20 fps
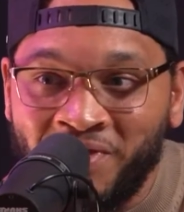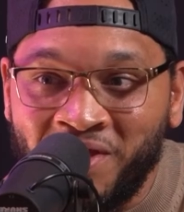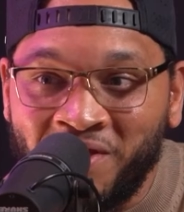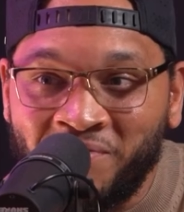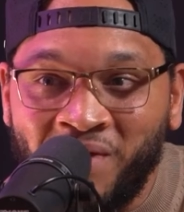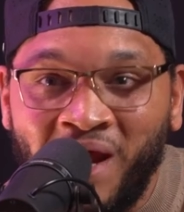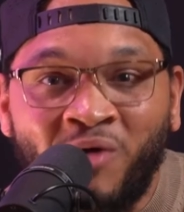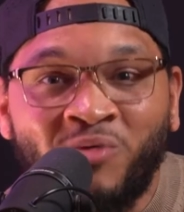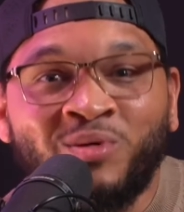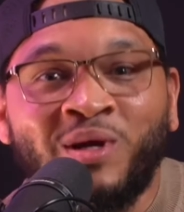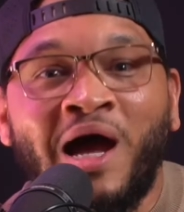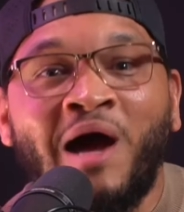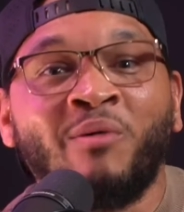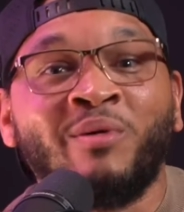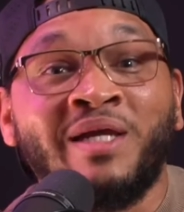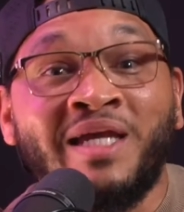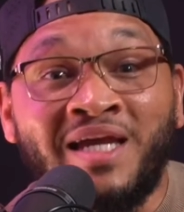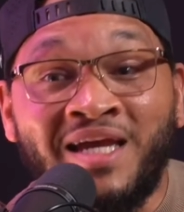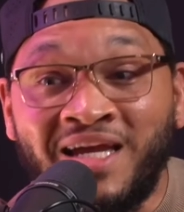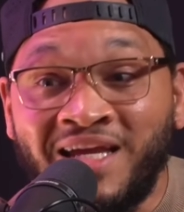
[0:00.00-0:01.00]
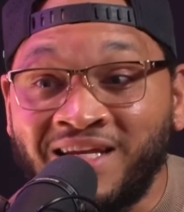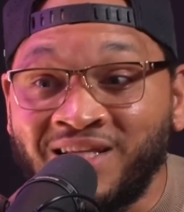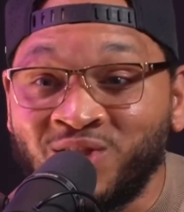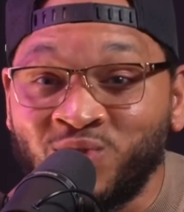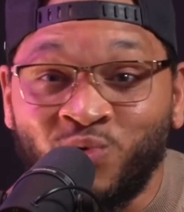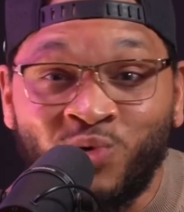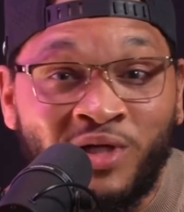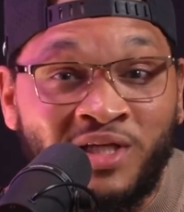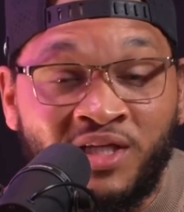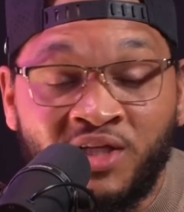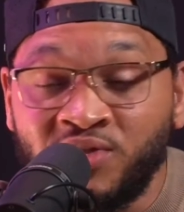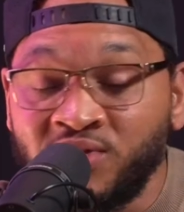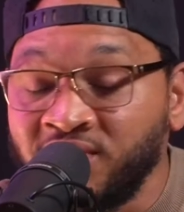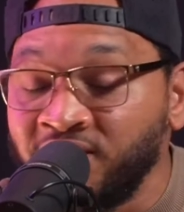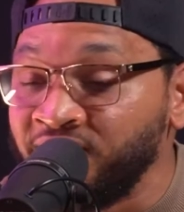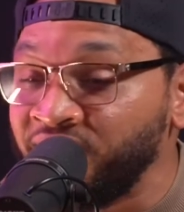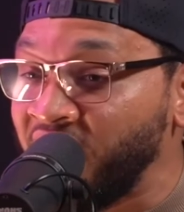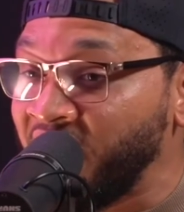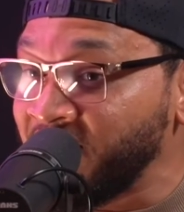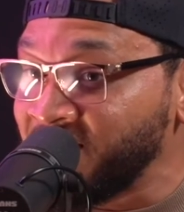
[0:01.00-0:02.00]
But again, 20 years
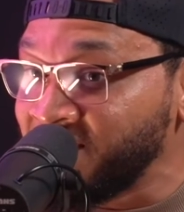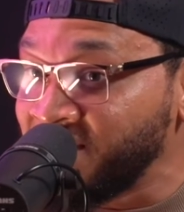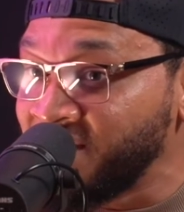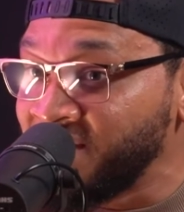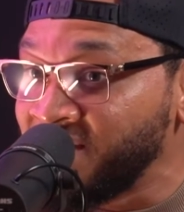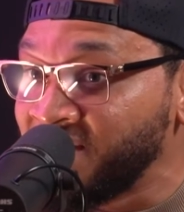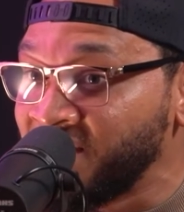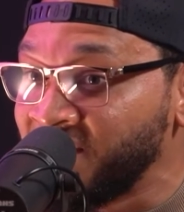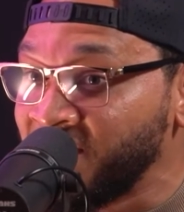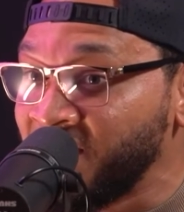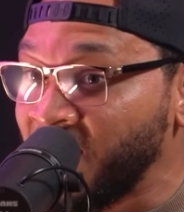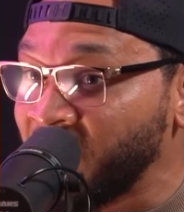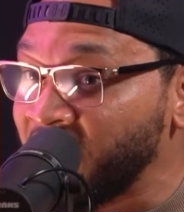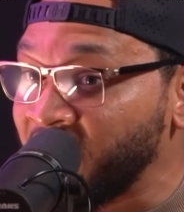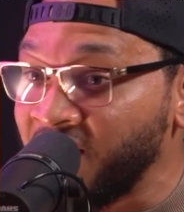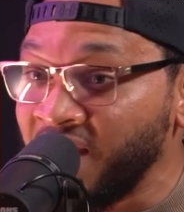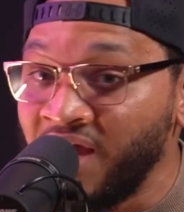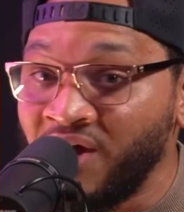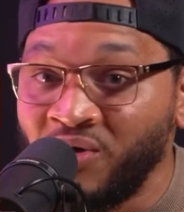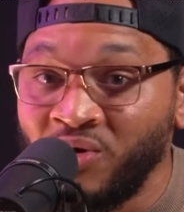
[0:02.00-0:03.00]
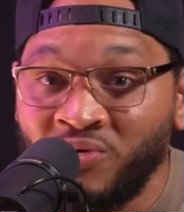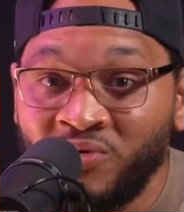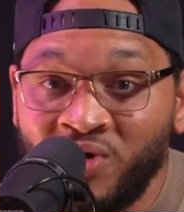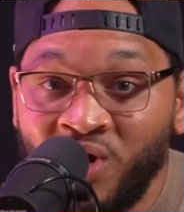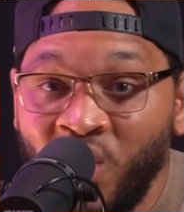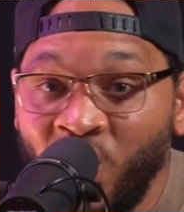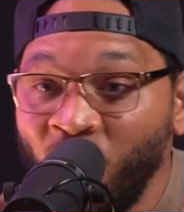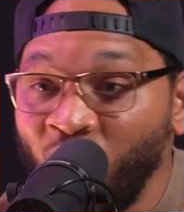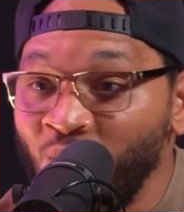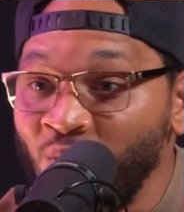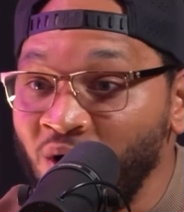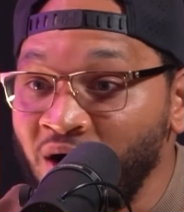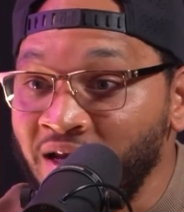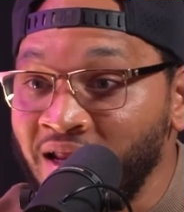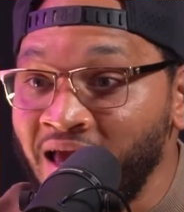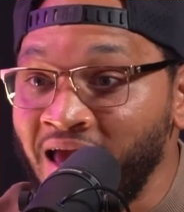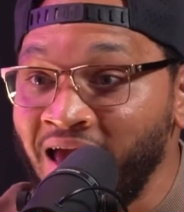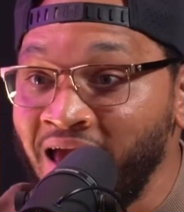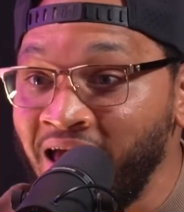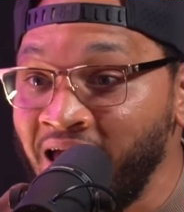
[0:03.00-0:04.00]
investing, I can count on one
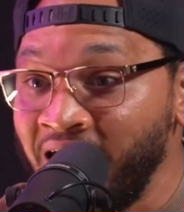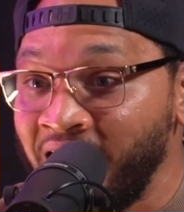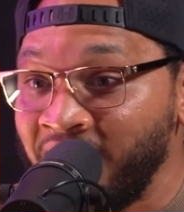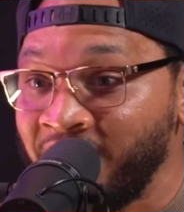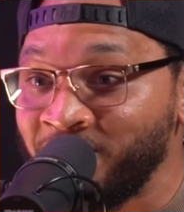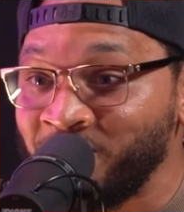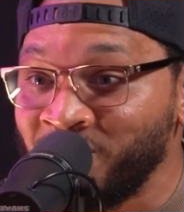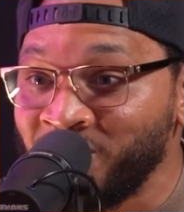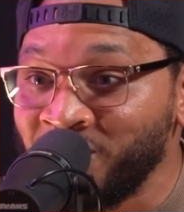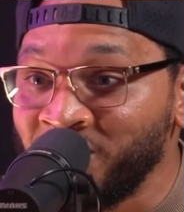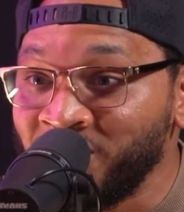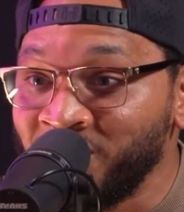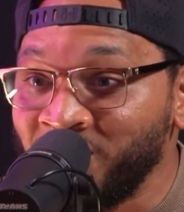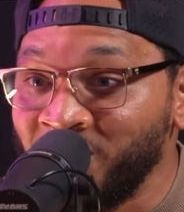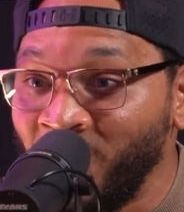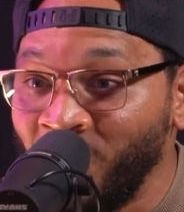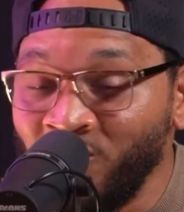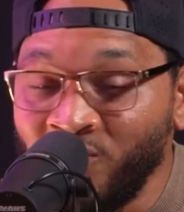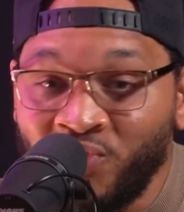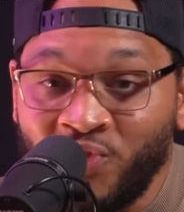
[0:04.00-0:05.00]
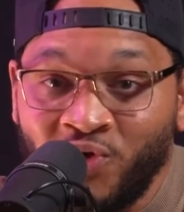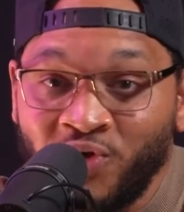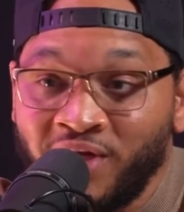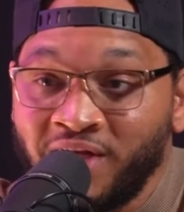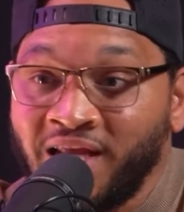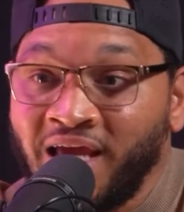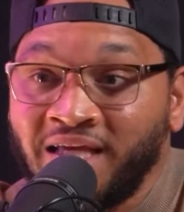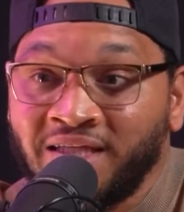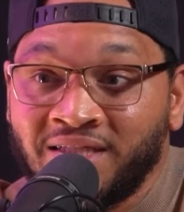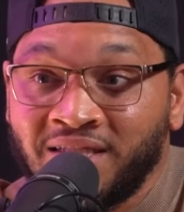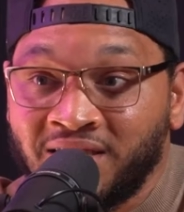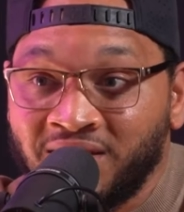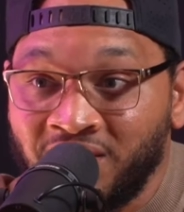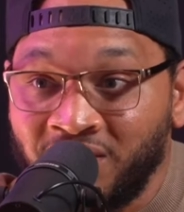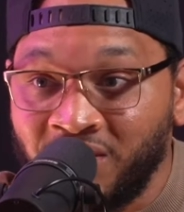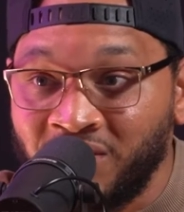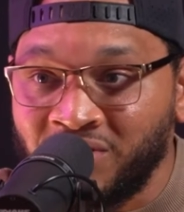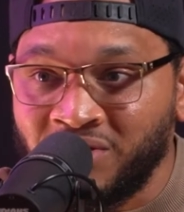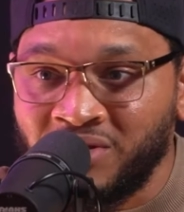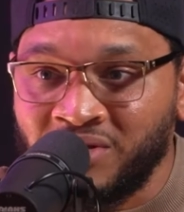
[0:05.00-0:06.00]
hand over 30 days it
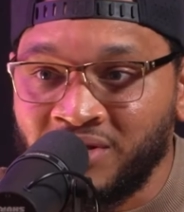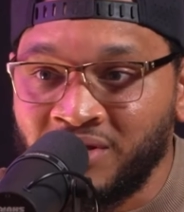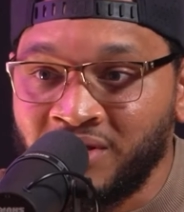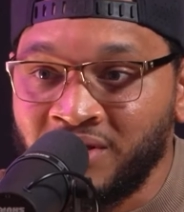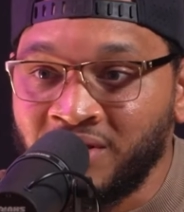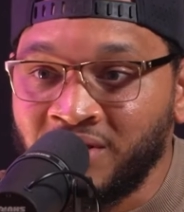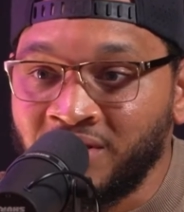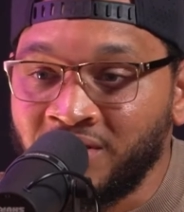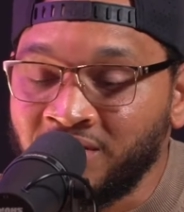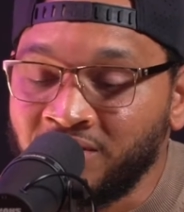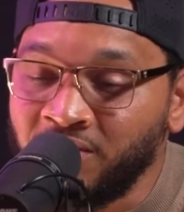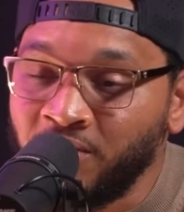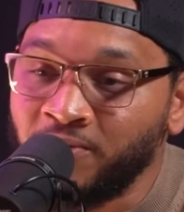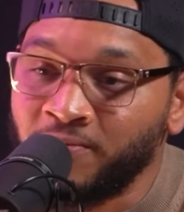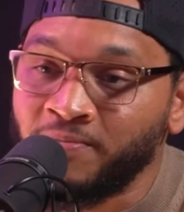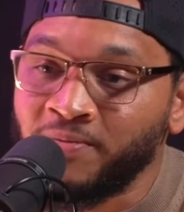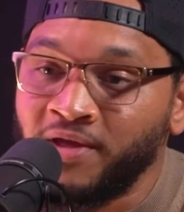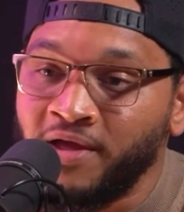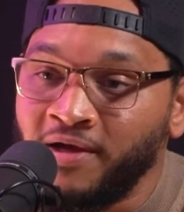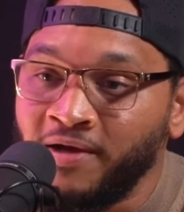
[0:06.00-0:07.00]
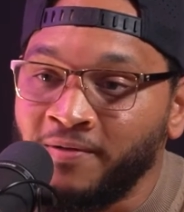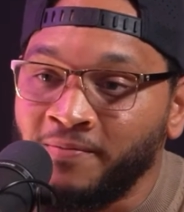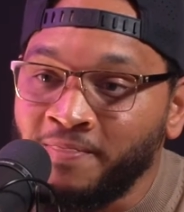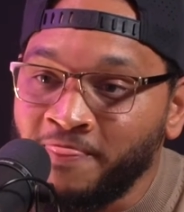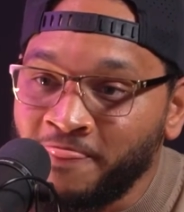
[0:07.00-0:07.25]
took. So, yeah.